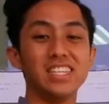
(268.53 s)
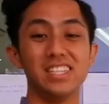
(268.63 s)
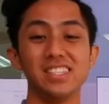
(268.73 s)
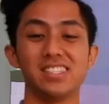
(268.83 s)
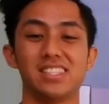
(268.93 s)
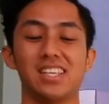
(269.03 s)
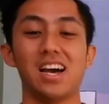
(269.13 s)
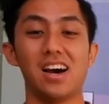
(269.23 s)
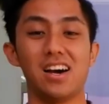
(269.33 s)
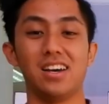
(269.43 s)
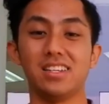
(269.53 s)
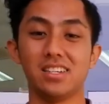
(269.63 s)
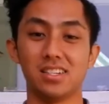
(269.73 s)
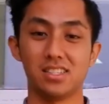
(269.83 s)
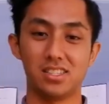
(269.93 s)
these are
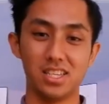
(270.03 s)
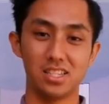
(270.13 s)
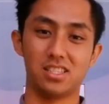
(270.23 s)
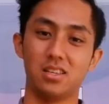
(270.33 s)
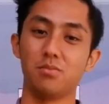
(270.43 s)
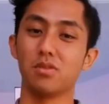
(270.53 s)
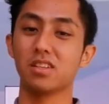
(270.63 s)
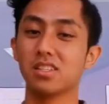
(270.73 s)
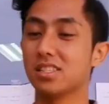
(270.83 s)
the 6 important